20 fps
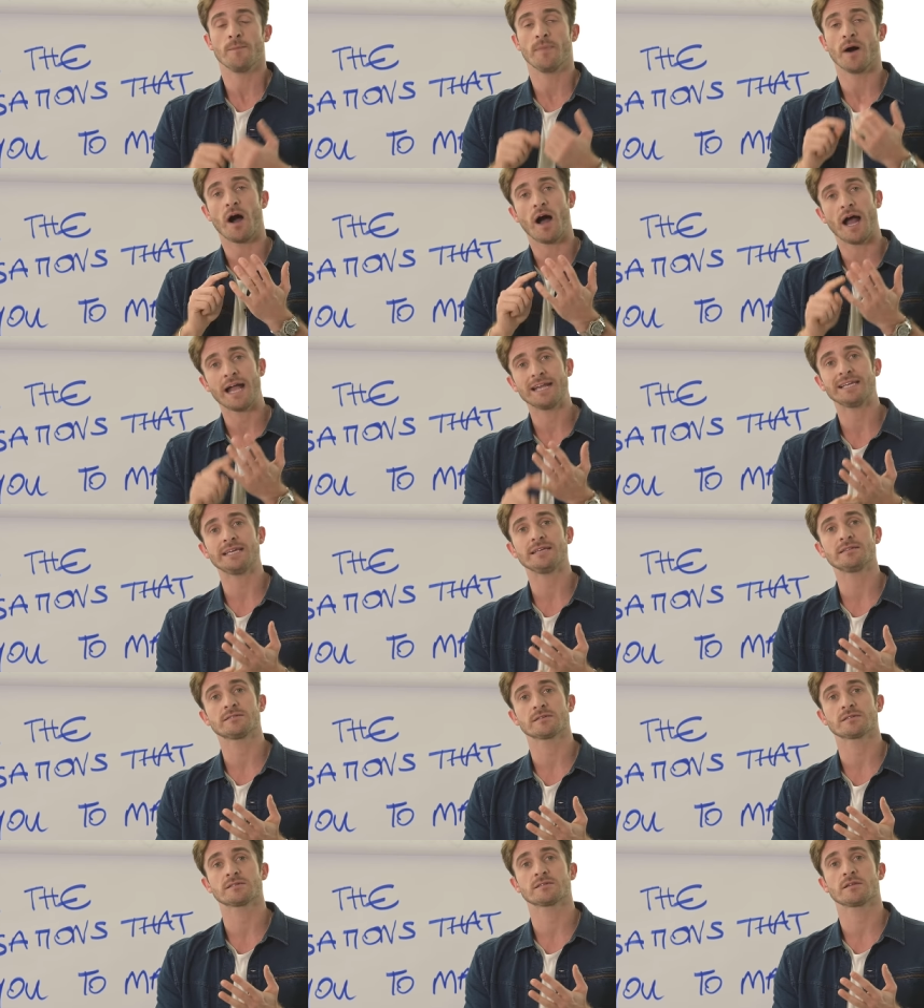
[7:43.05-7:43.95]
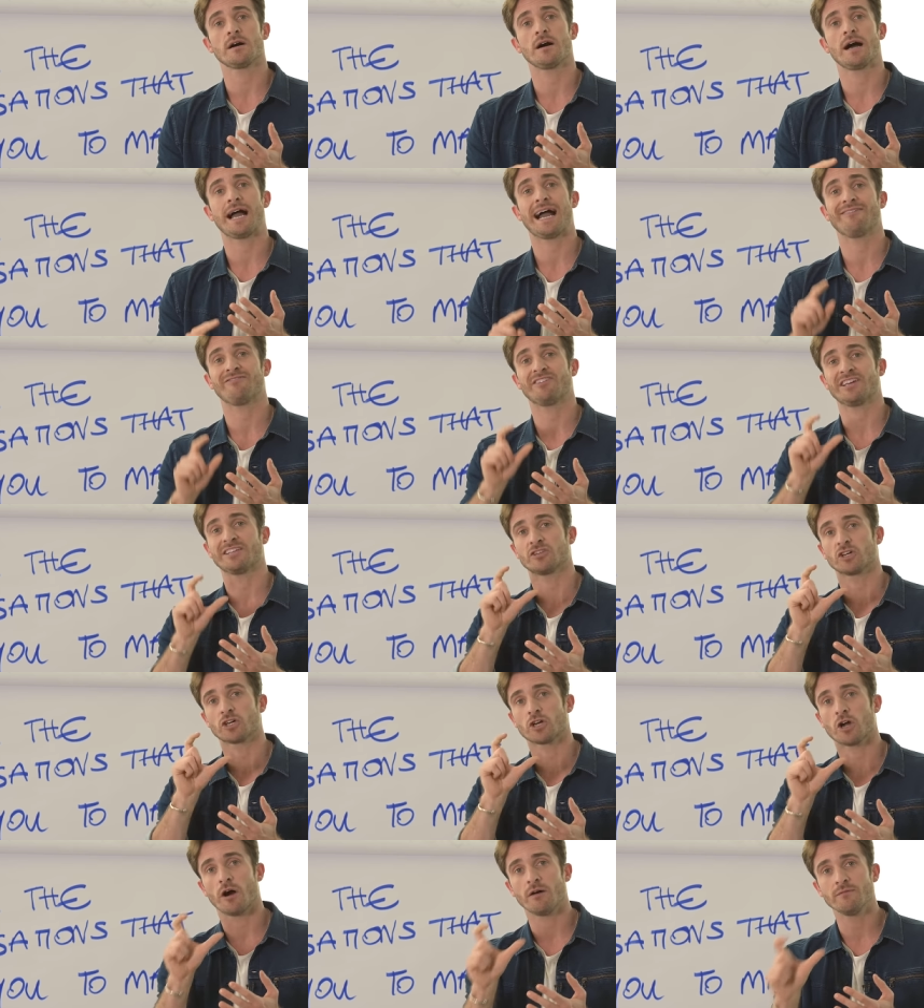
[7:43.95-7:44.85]
but I need to start having
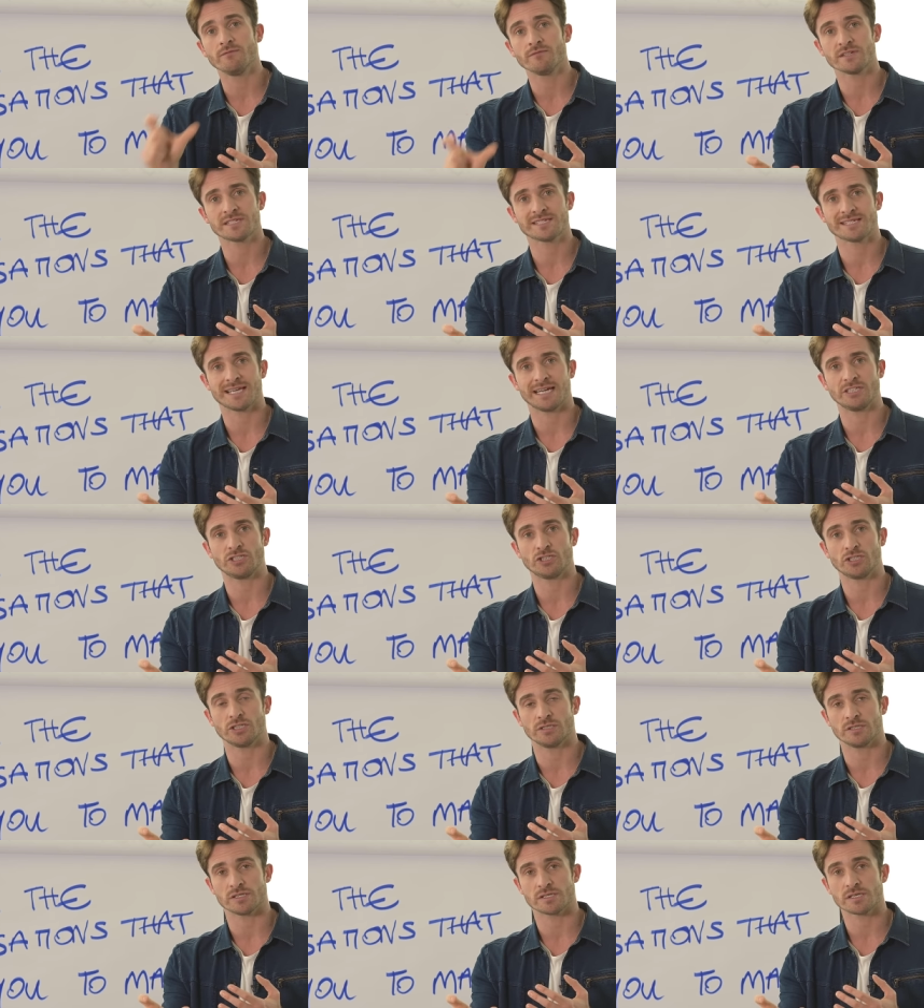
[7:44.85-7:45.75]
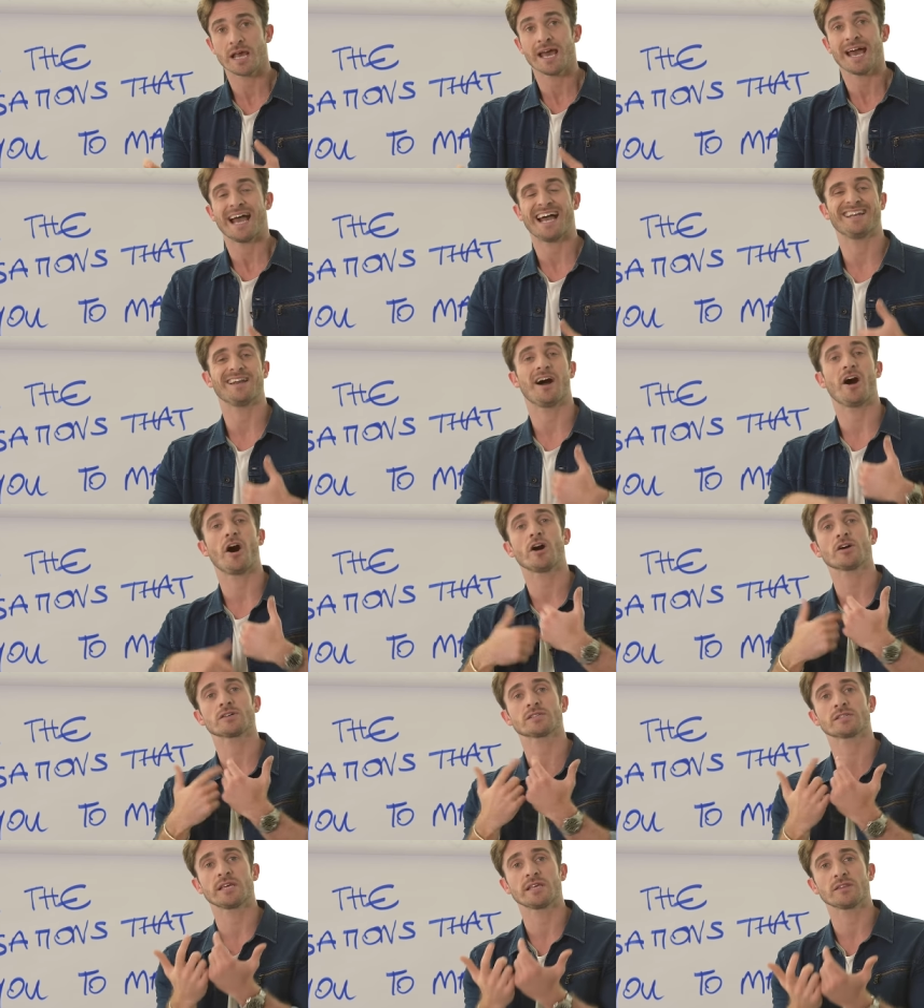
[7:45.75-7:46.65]
the conversations and
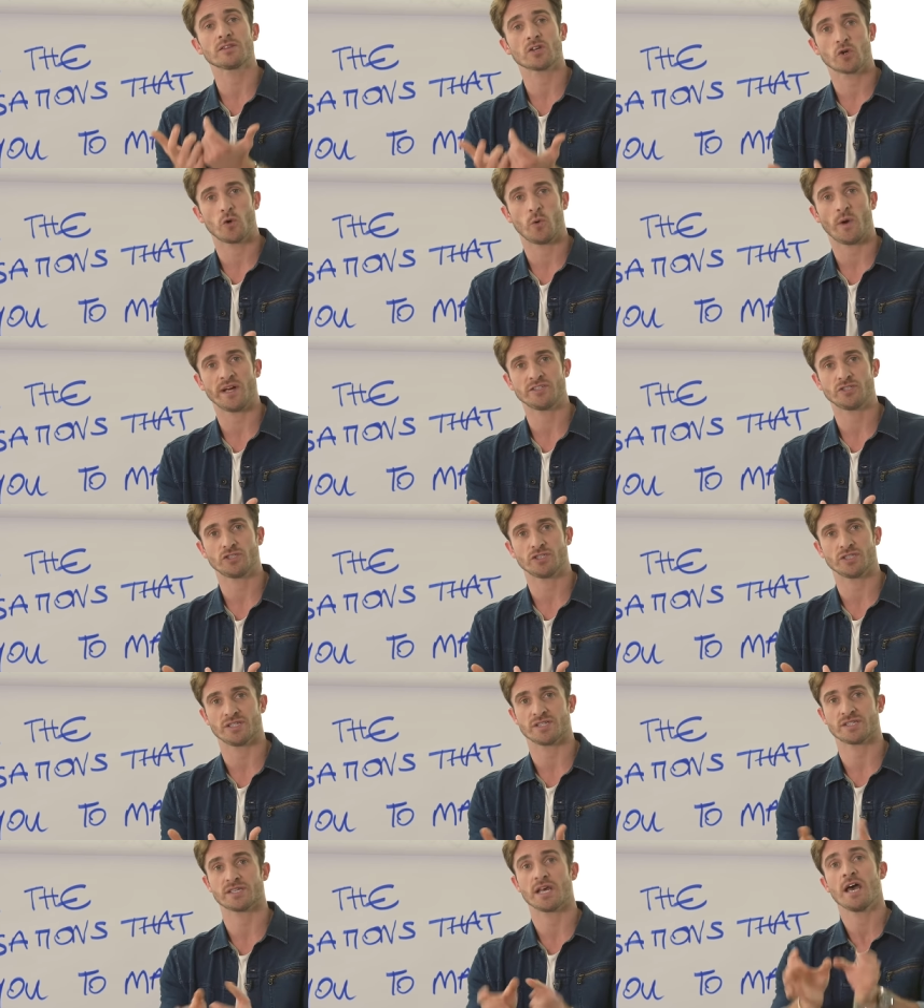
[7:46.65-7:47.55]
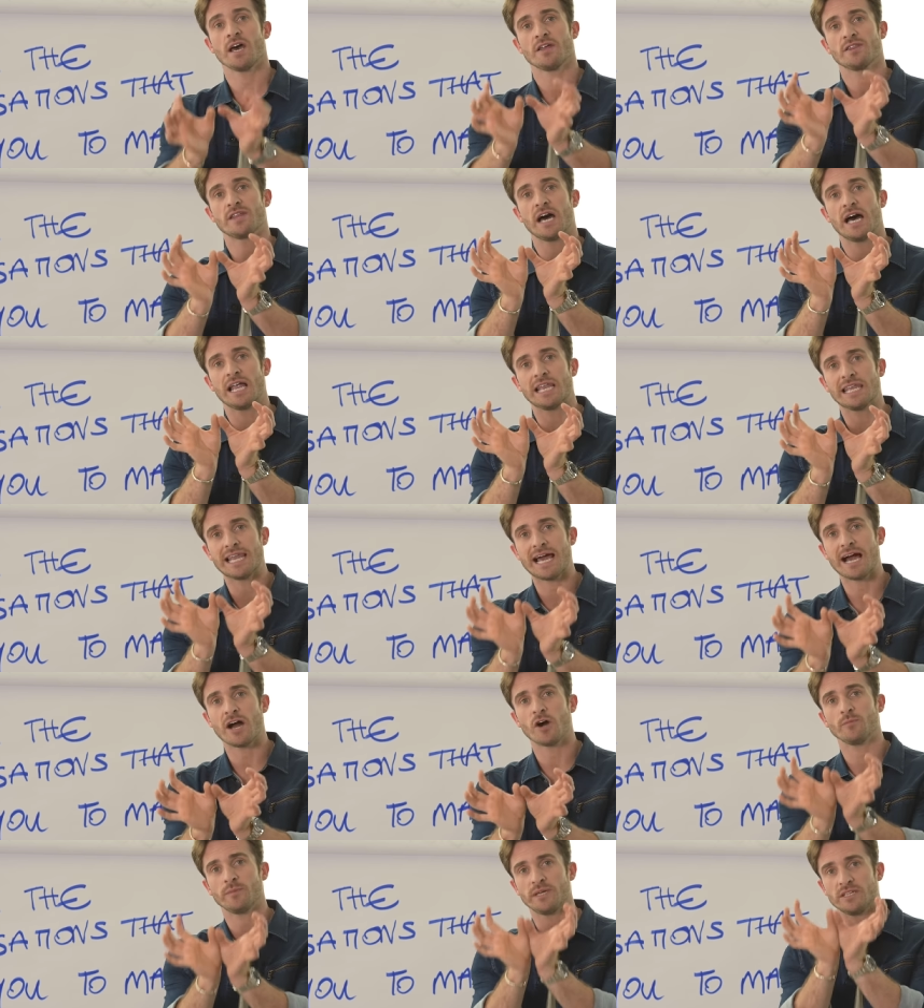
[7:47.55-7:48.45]
asking the questions that
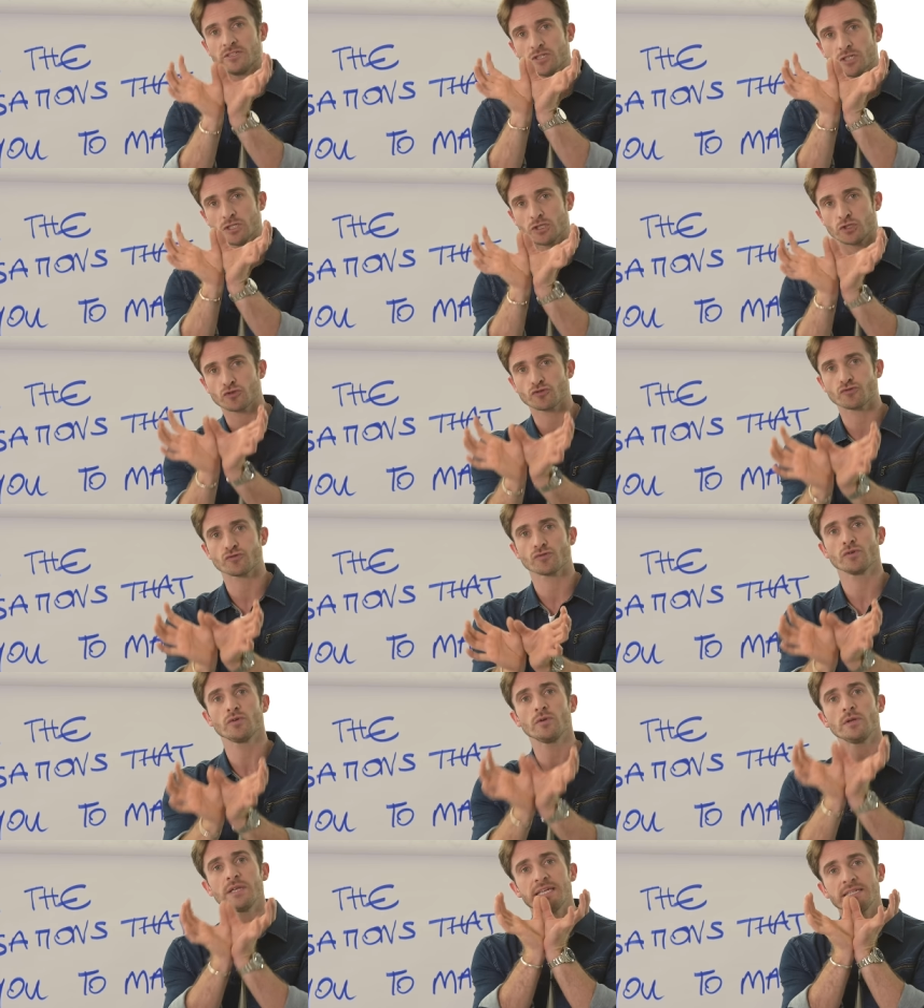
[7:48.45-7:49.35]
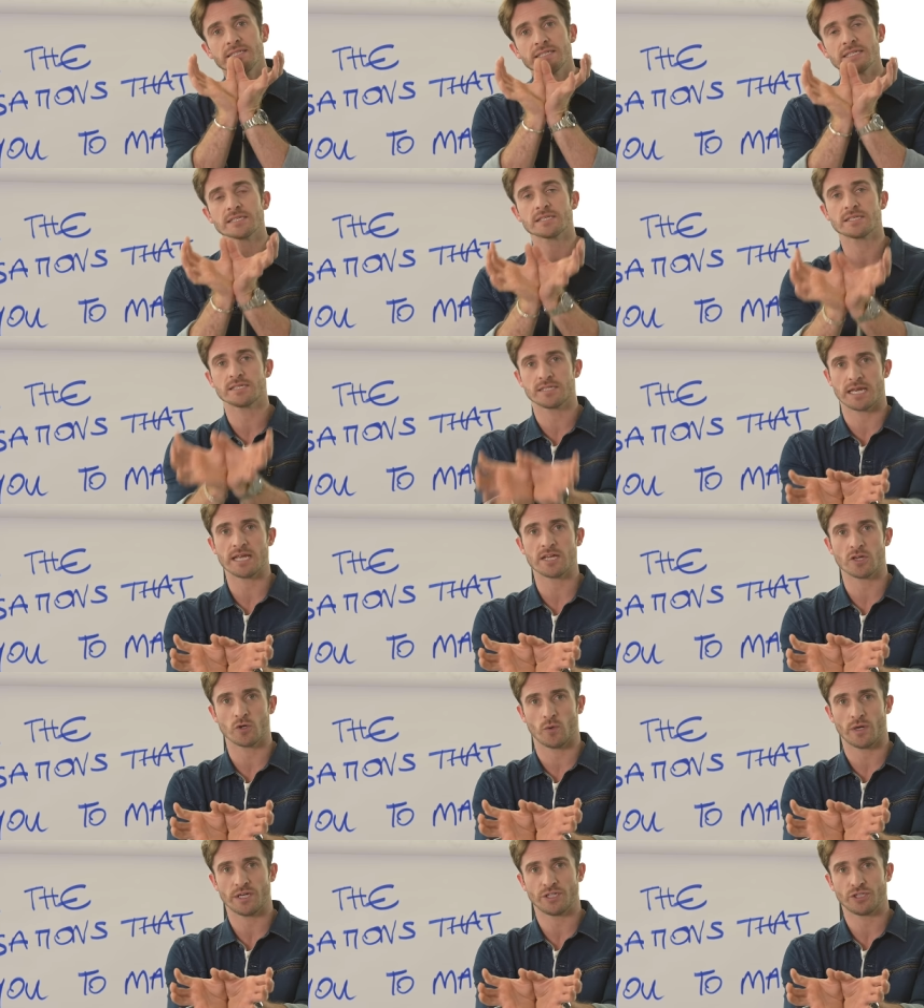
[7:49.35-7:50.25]
allow me to truly
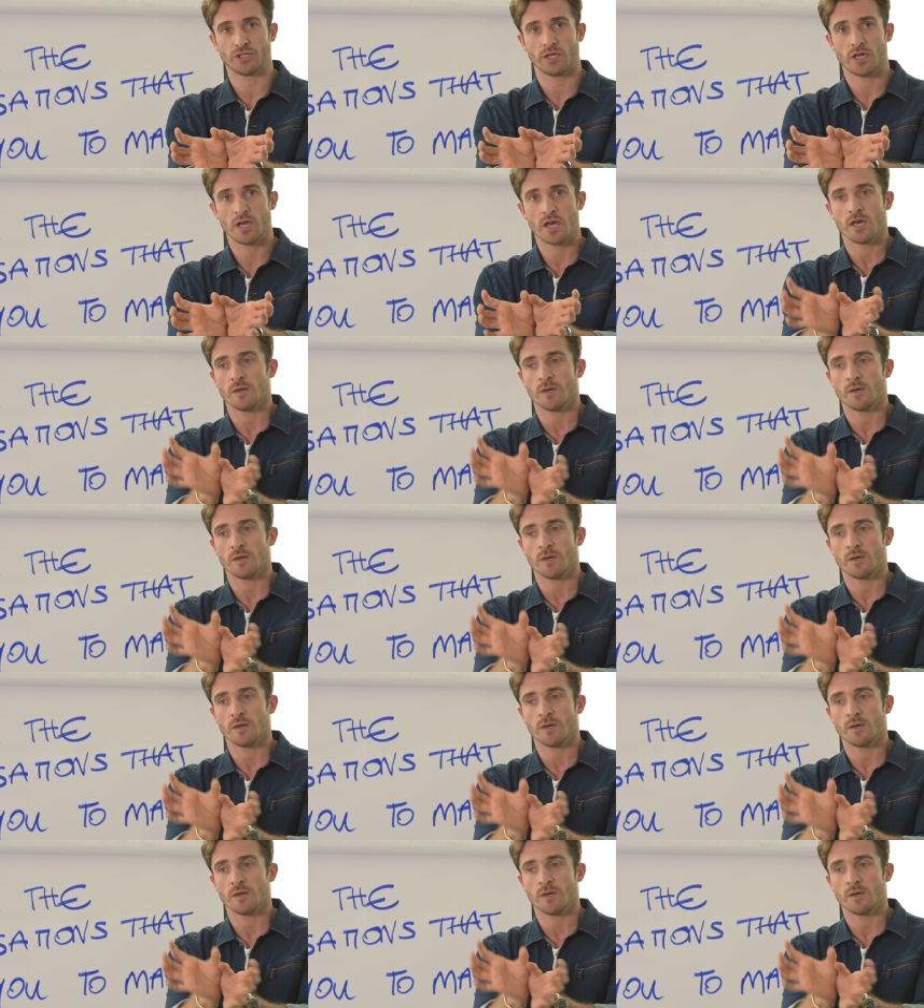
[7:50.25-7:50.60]
distinguish